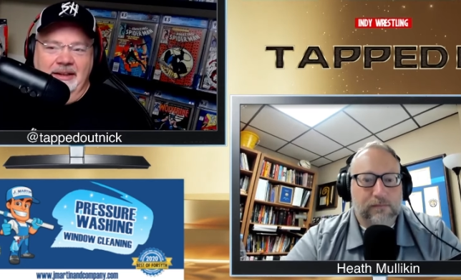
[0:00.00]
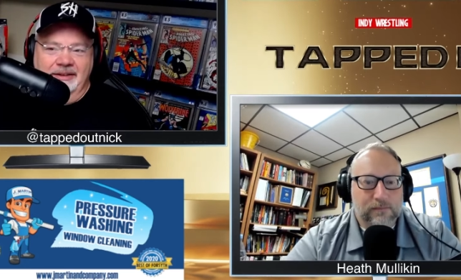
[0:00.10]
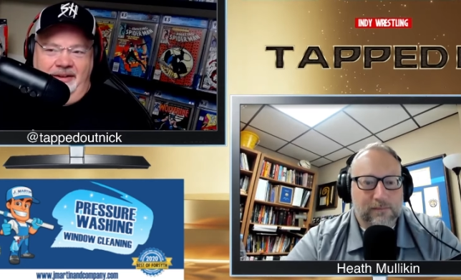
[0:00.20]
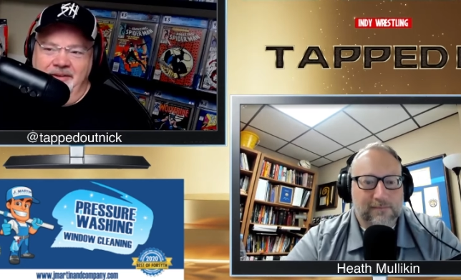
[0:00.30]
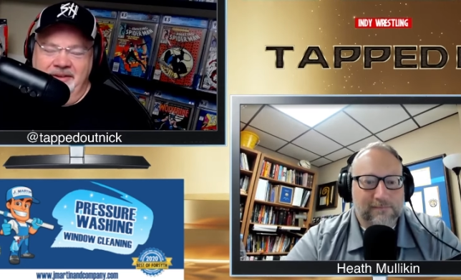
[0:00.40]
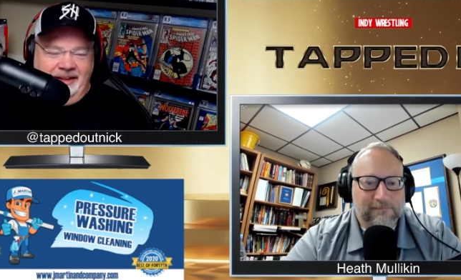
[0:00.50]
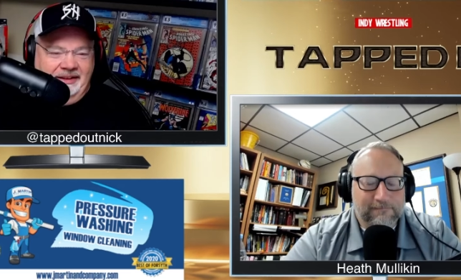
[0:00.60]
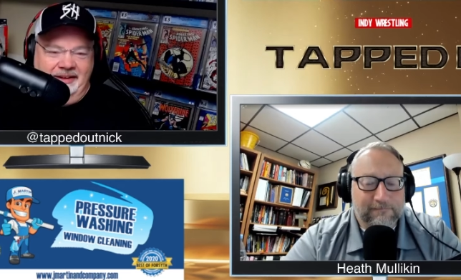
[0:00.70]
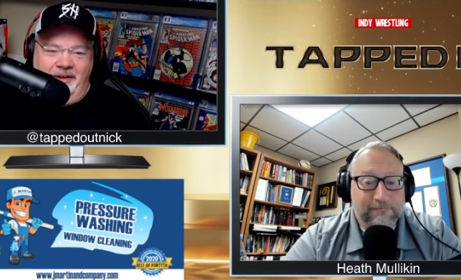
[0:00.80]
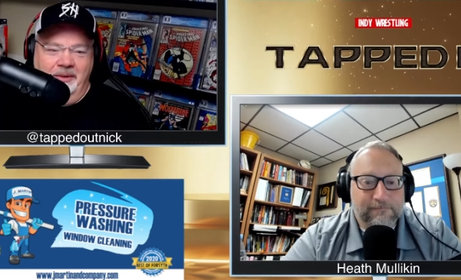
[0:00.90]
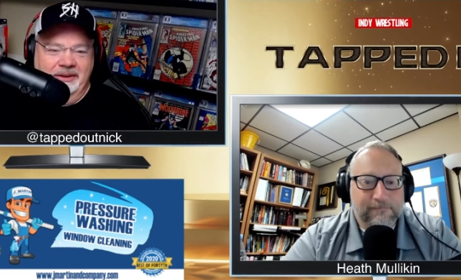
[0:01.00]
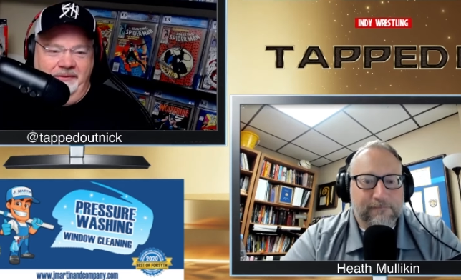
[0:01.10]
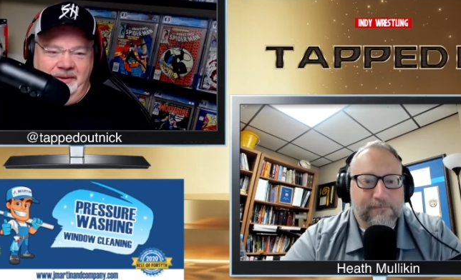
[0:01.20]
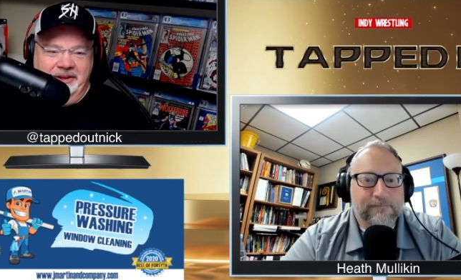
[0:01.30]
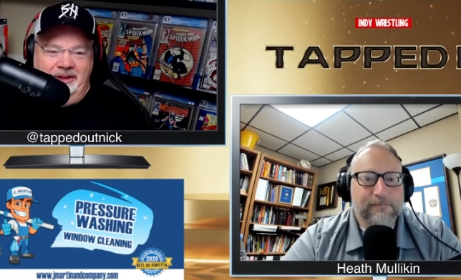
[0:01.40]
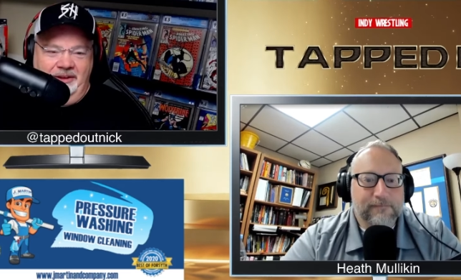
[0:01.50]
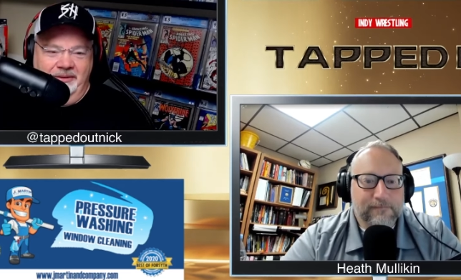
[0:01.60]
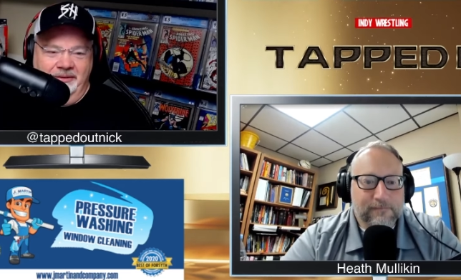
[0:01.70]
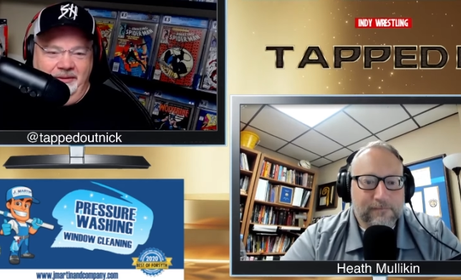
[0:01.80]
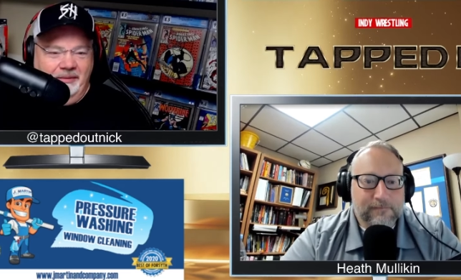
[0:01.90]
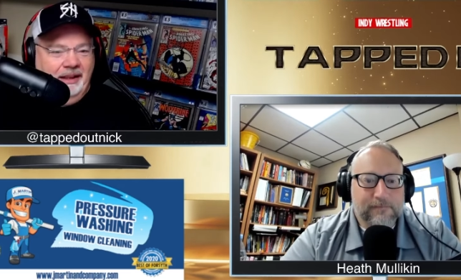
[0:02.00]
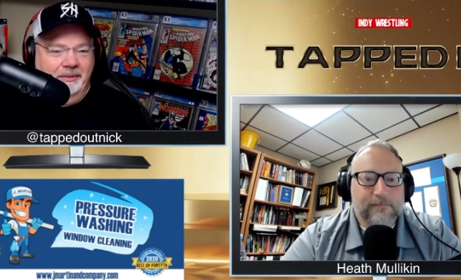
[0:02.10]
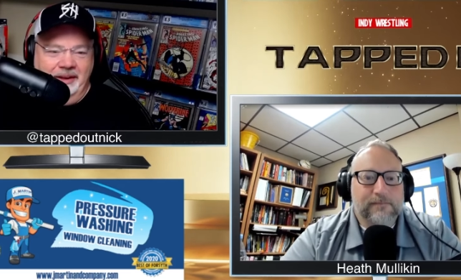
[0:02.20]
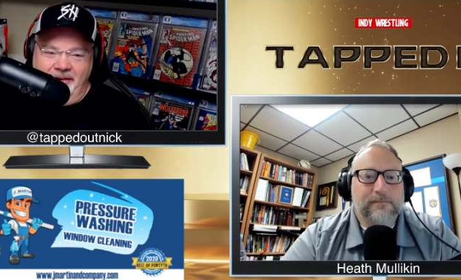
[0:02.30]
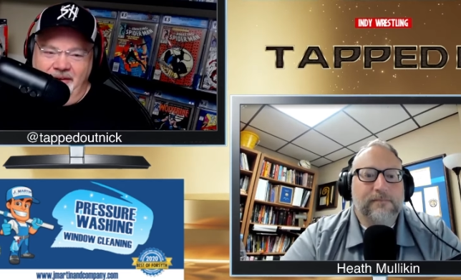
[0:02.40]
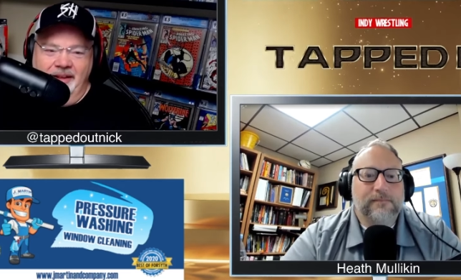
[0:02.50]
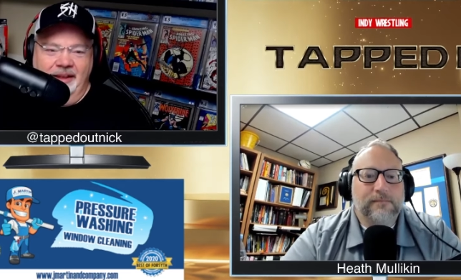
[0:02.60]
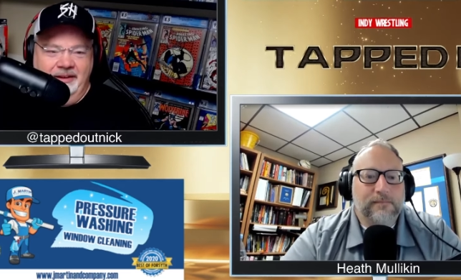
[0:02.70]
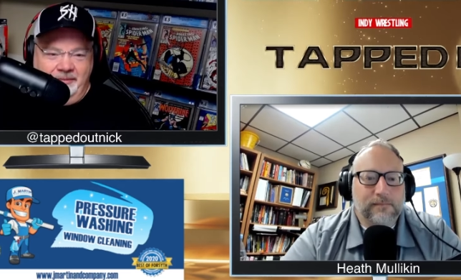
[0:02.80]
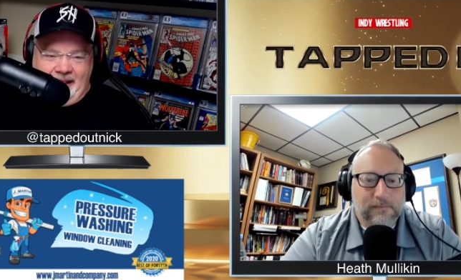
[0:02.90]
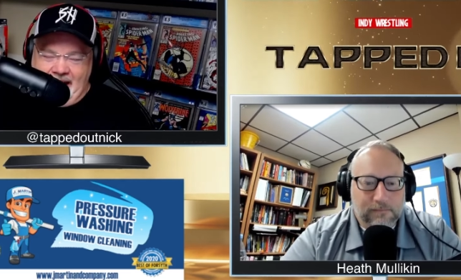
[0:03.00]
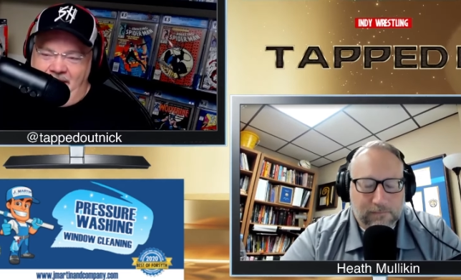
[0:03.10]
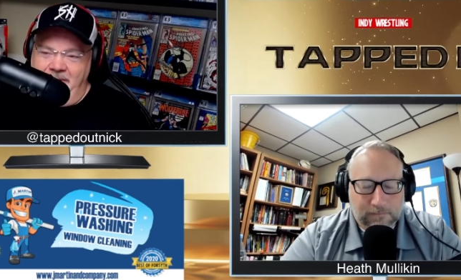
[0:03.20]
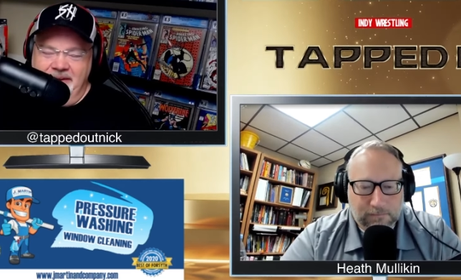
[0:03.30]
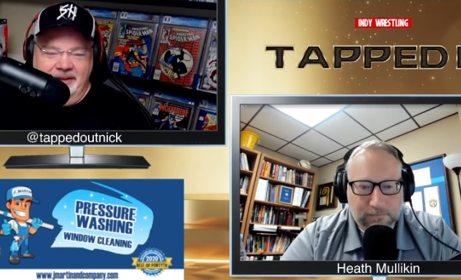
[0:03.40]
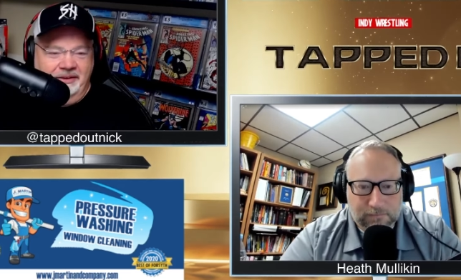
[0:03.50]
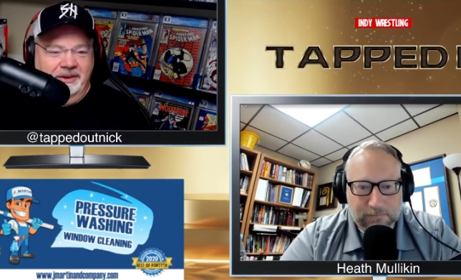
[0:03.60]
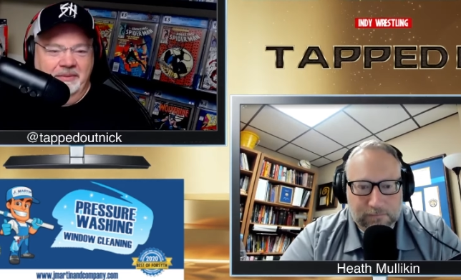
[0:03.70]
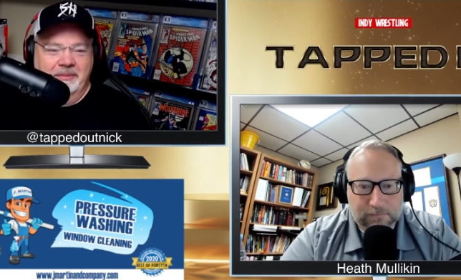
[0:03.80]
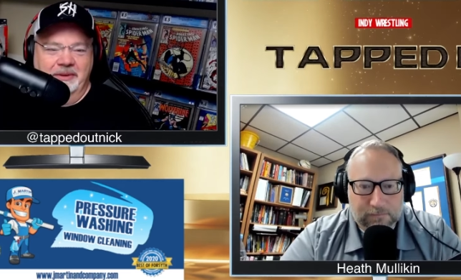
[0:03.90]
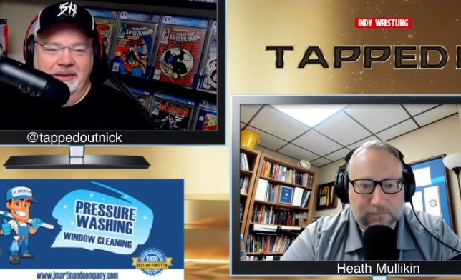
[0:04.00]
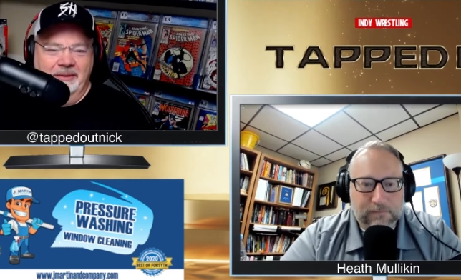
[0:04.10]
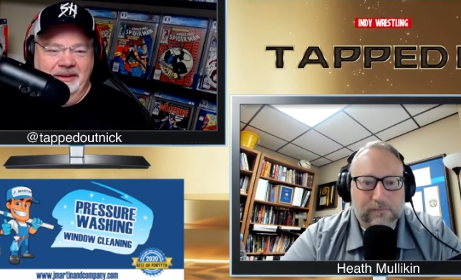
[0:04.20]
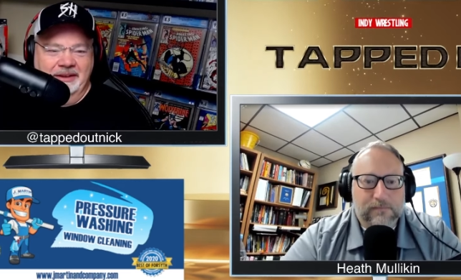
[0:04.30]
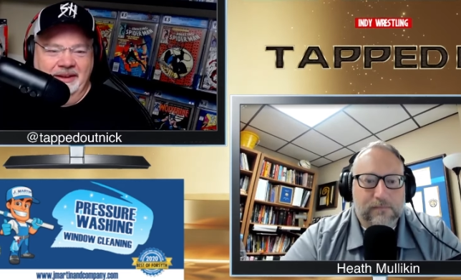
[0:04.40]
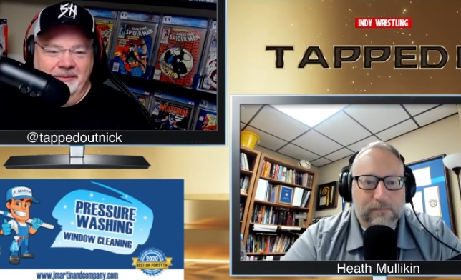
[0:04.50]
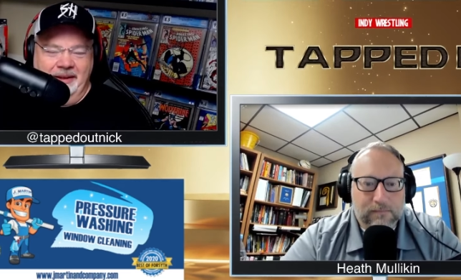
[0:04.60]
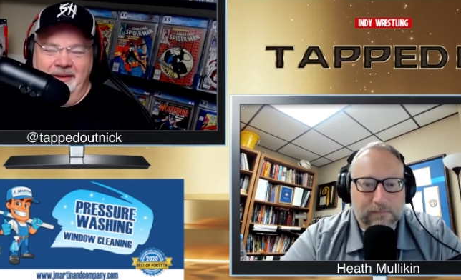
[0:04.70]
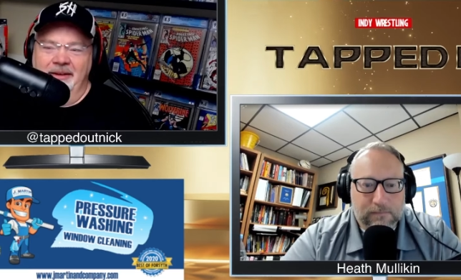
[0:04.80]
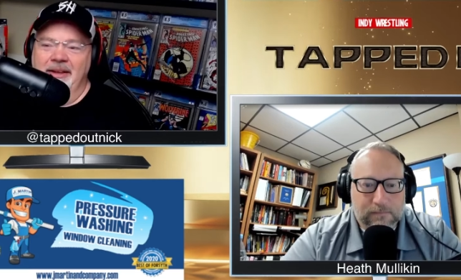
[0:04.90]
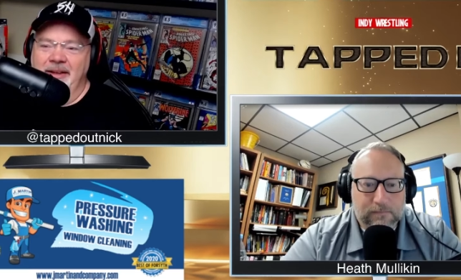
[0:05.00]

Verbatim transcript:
Speaker 1: Southern States is always a fun show. No matter where you can catch them, I always encourage people to go out and check them out.